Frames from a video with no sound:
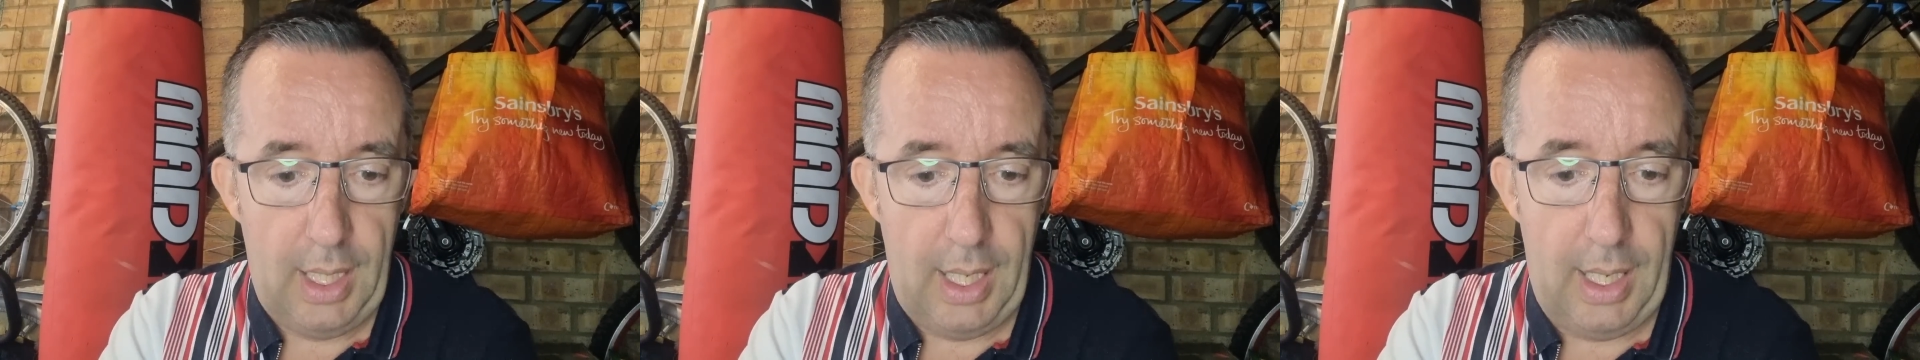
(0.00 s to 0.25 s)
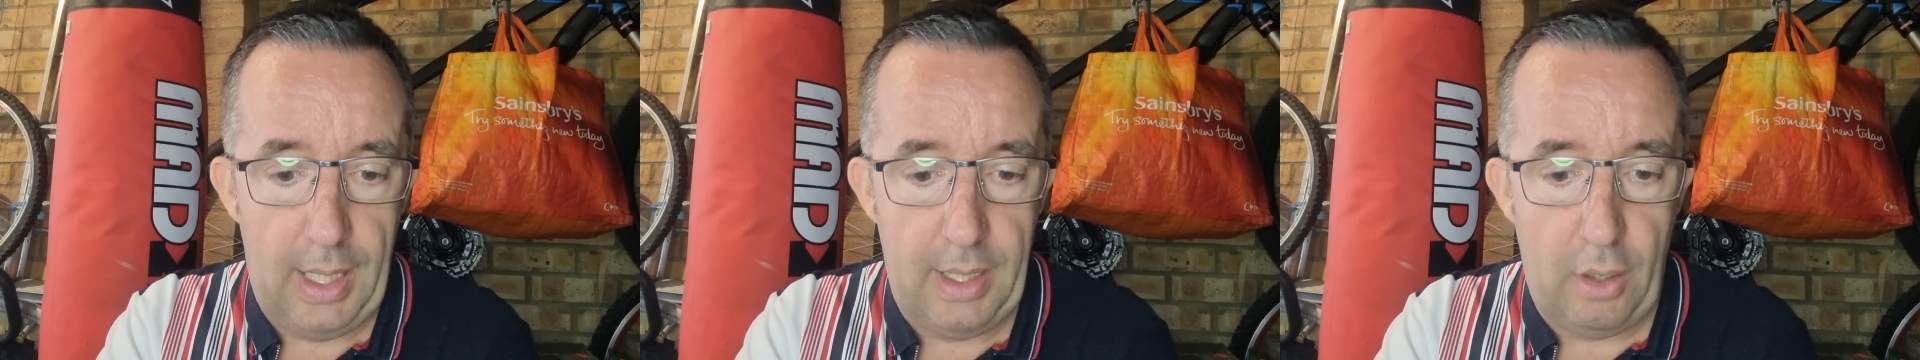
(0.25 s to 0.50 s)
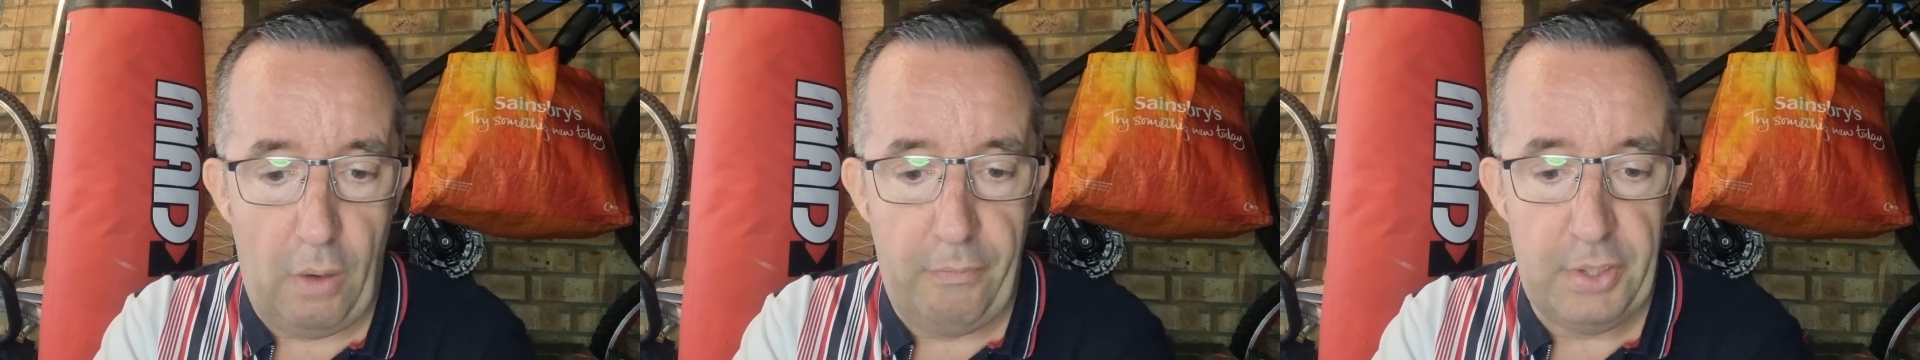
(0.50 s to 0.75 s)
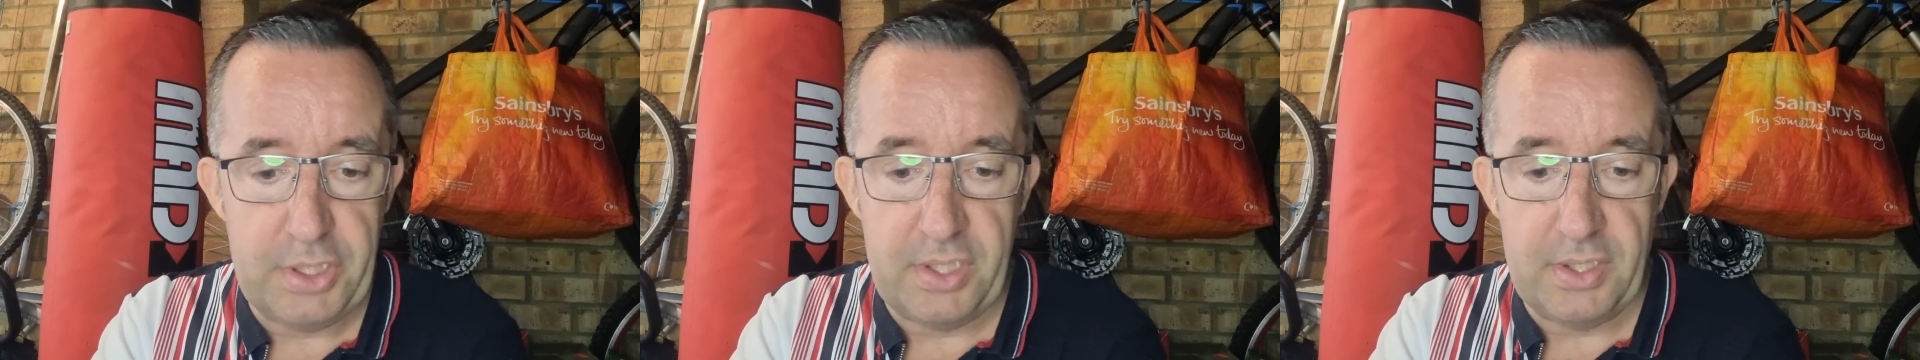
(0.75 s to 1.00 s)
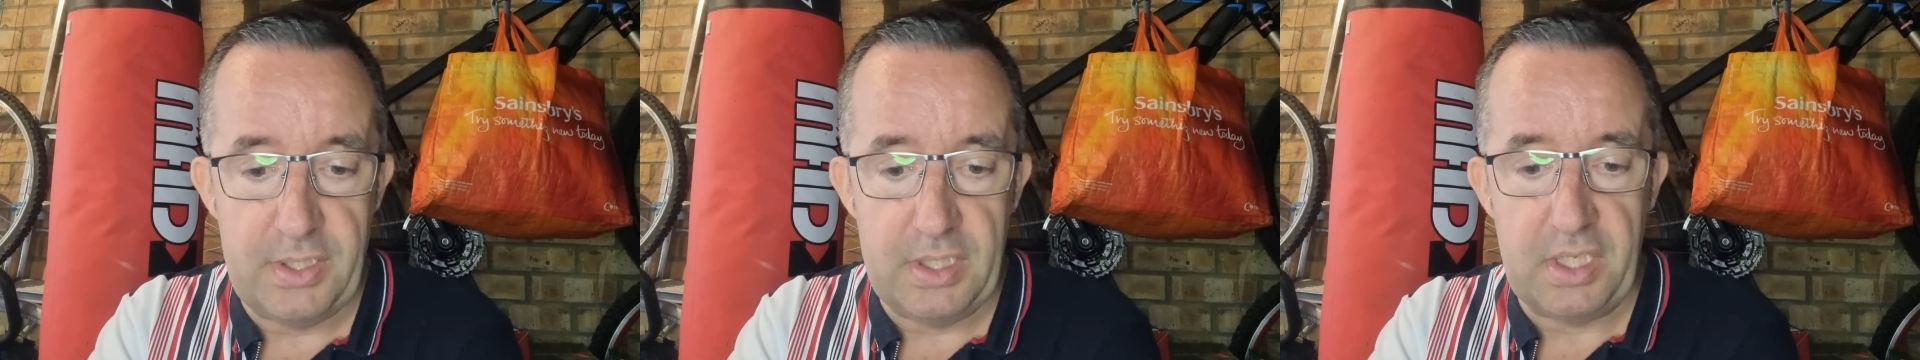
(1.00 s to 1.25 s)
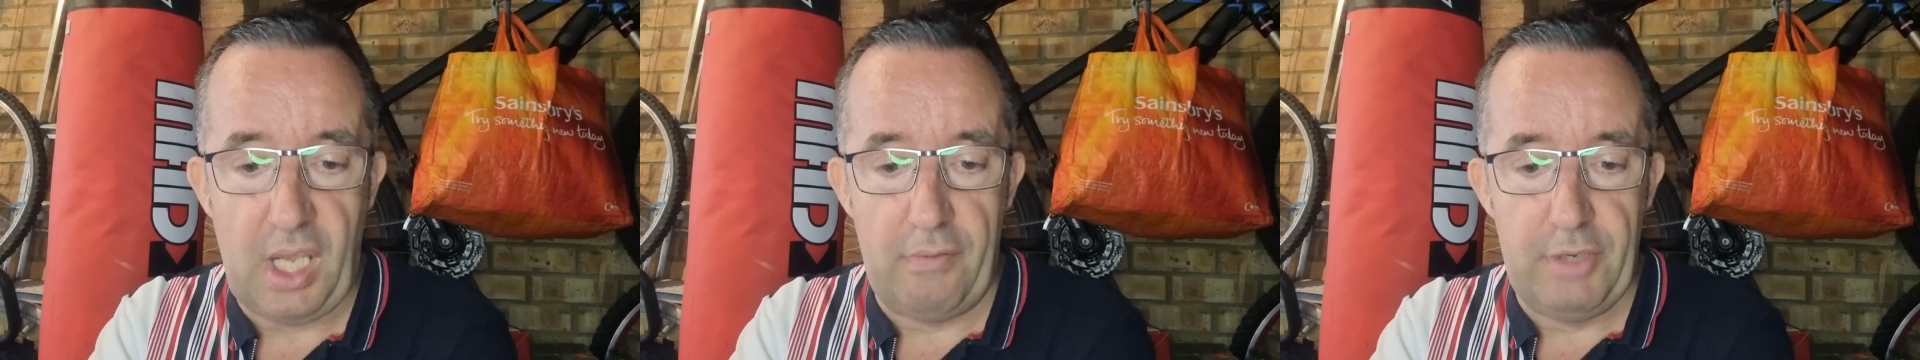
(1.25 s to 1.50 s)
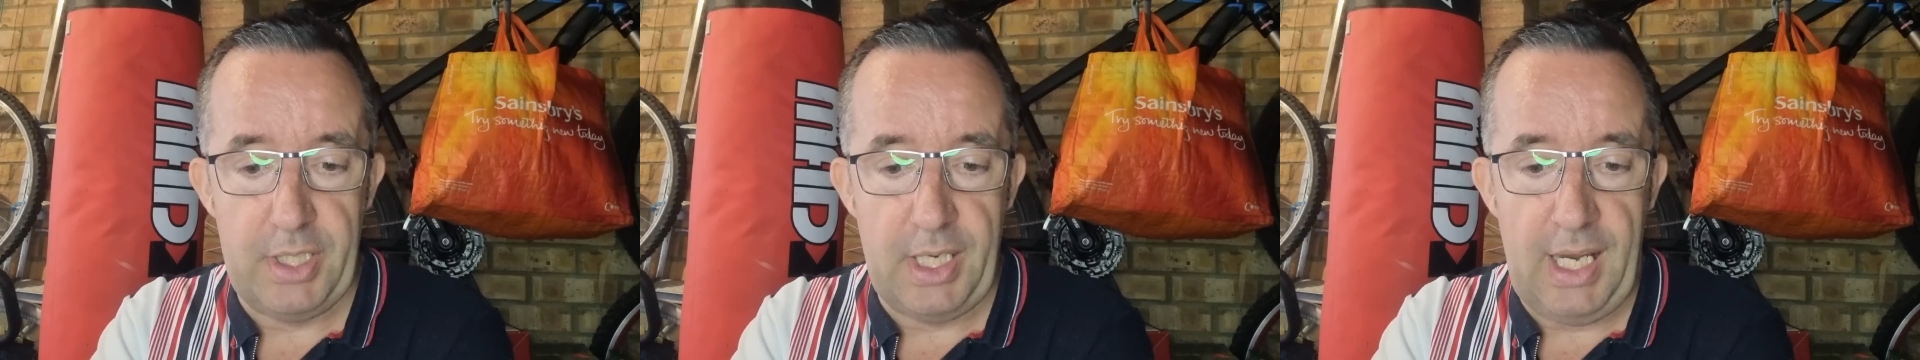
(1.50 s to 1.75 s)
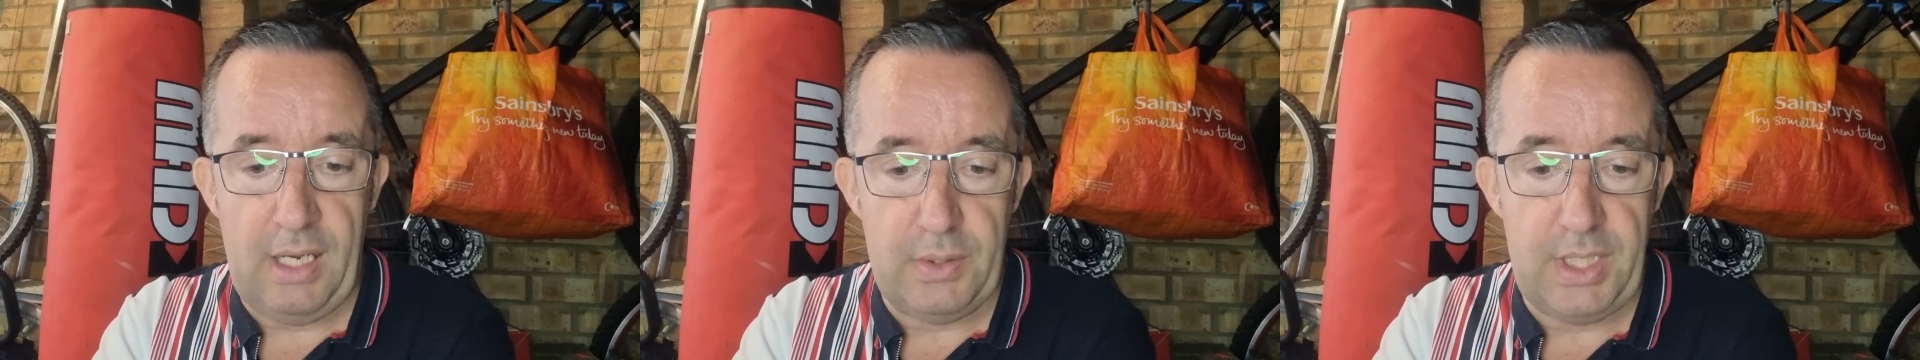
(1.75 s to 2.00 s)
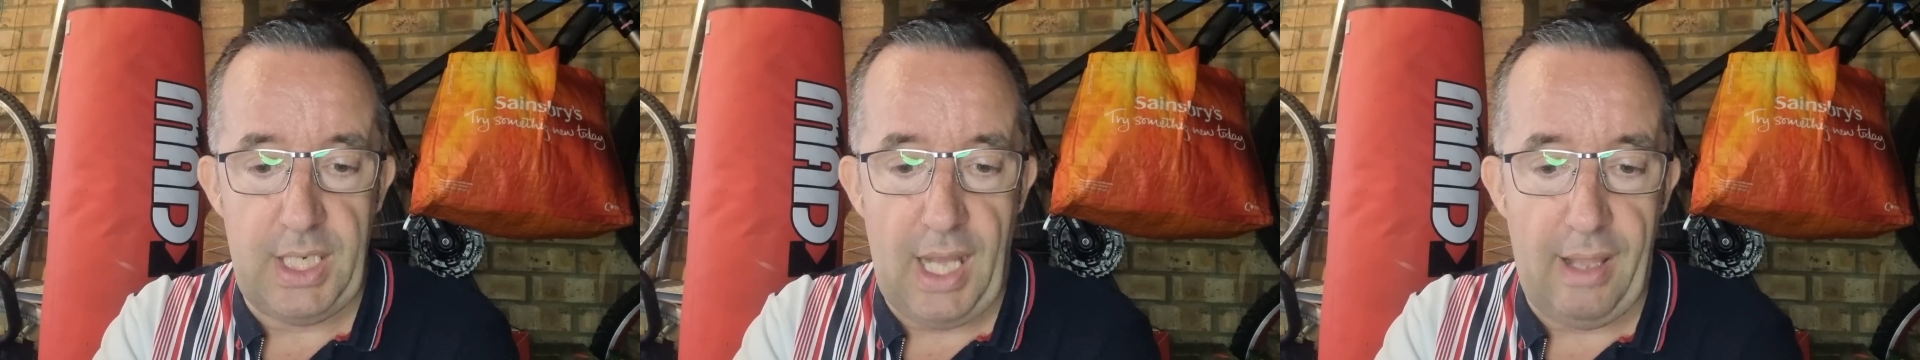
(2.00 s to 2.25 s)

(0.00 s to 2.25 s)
officers discovered an Audi